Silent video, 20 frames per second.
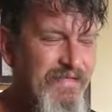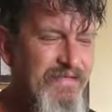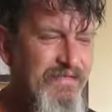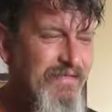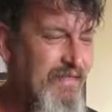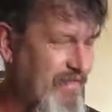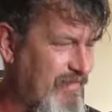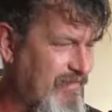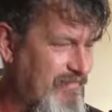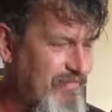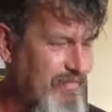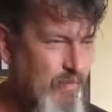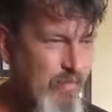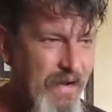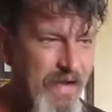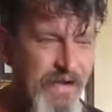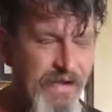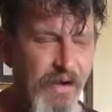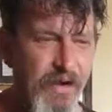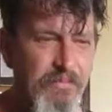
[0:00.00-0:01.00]
the
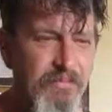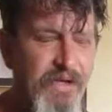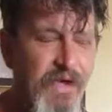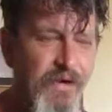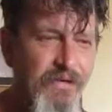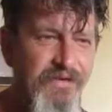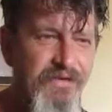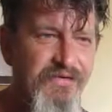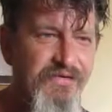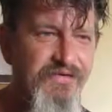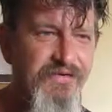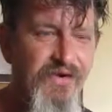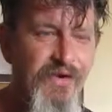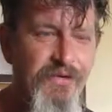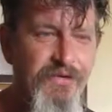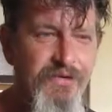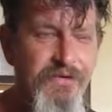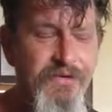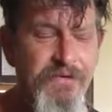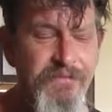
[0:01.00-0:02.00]
way I'm going to show
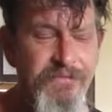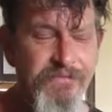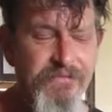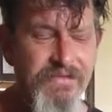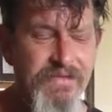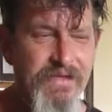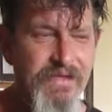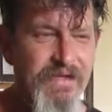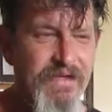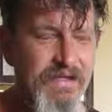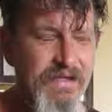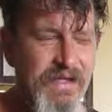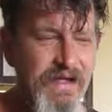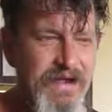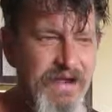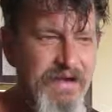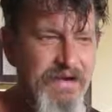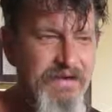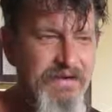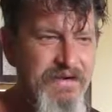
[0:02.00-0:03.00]
you,
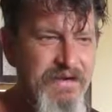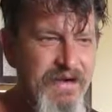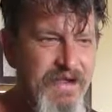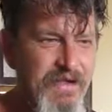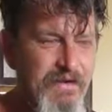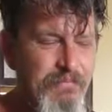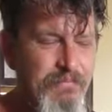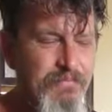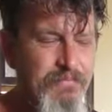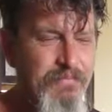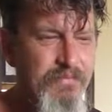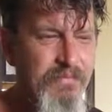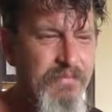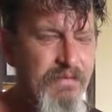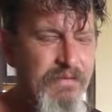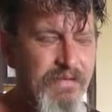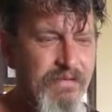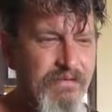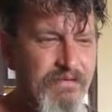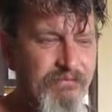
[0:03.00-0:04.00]
and
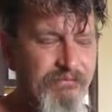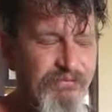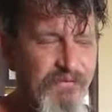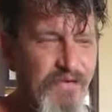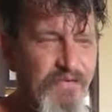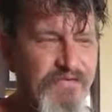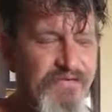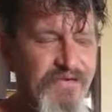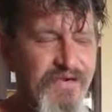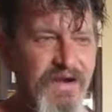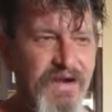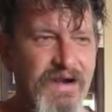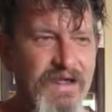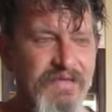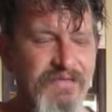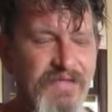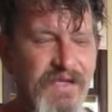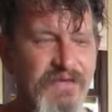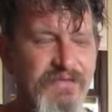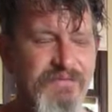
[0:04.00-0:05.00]

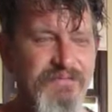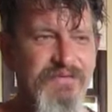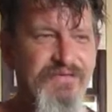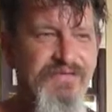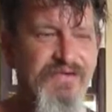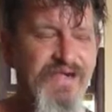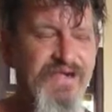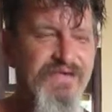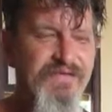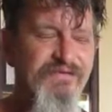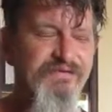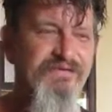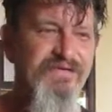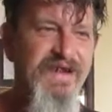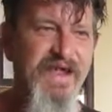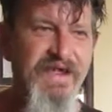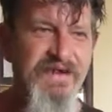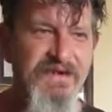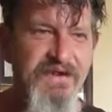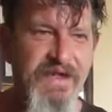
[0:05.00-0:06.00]
fortunately those machines have
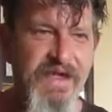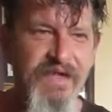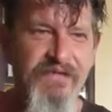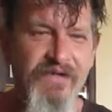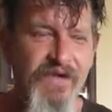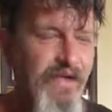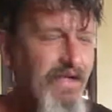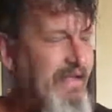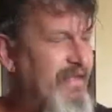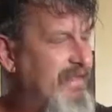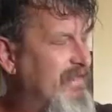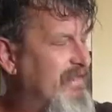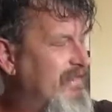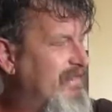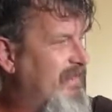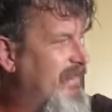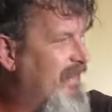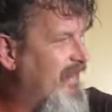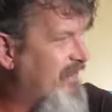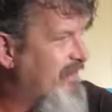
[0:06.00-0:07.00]
stayed together
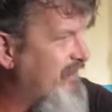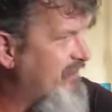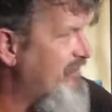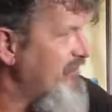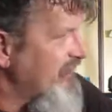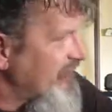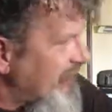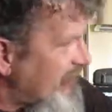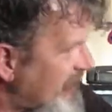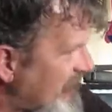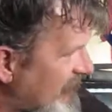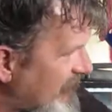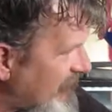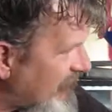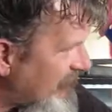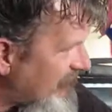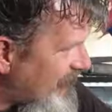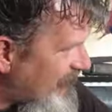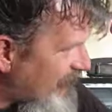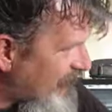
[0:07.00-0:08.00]
and
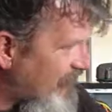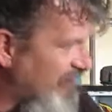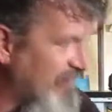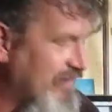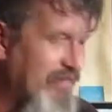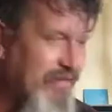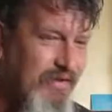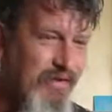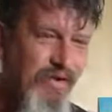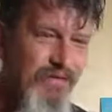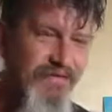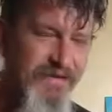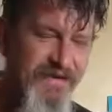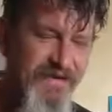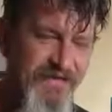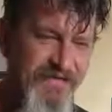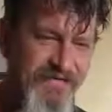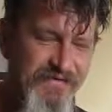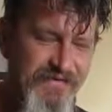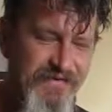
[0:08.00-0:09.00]
gone the
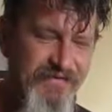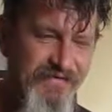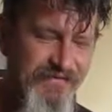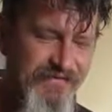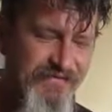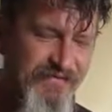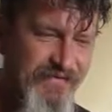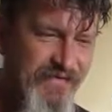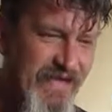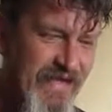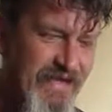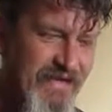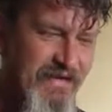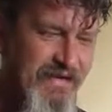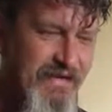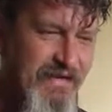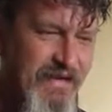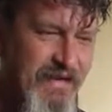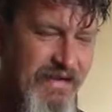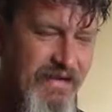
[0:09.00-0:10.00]
distance,
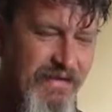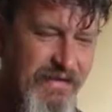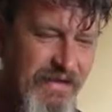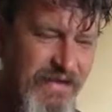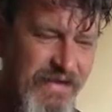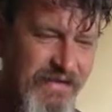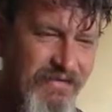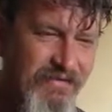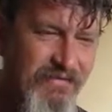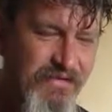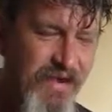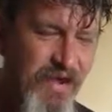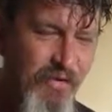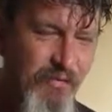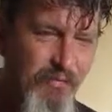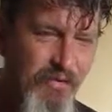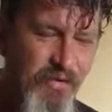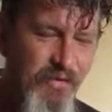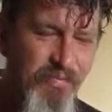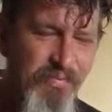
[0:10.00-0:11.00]
and no
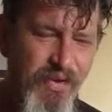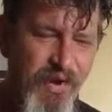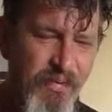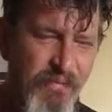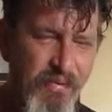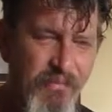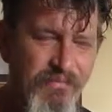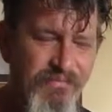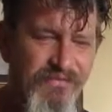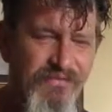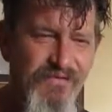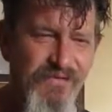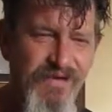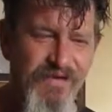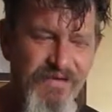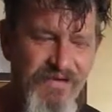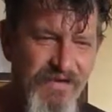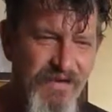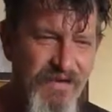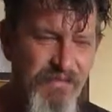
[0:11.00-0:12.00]
real problems,
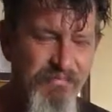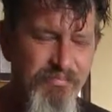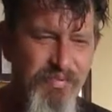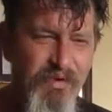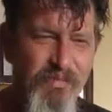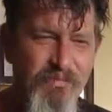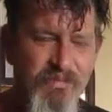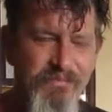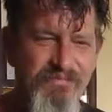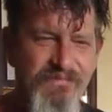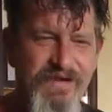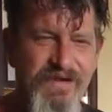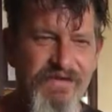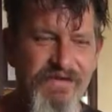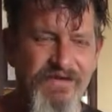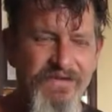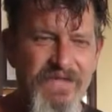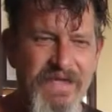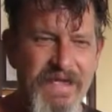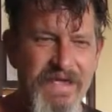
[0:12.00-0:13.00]
you know, problems here
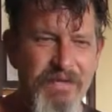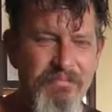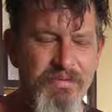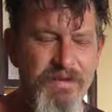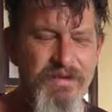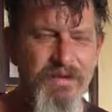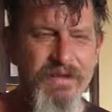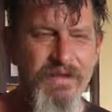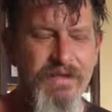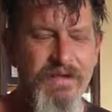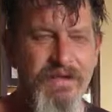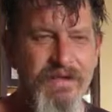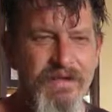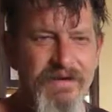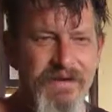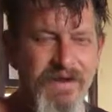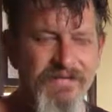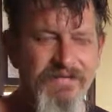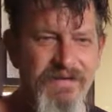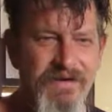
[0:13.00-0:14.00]
and there, but
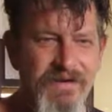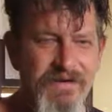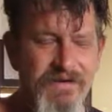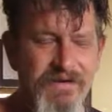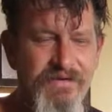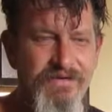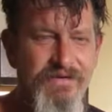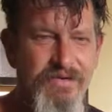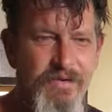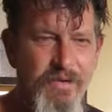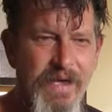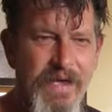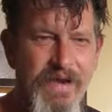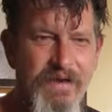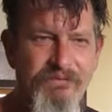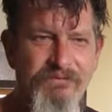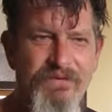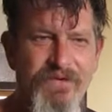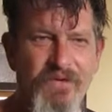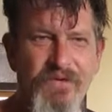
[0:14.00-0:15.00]
nothing too out
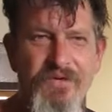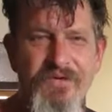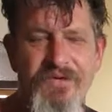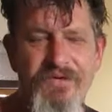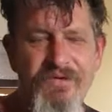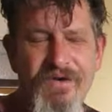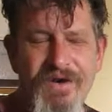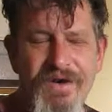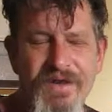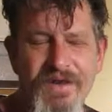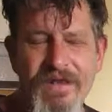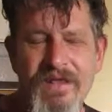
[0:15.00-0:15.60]
of the ordinary.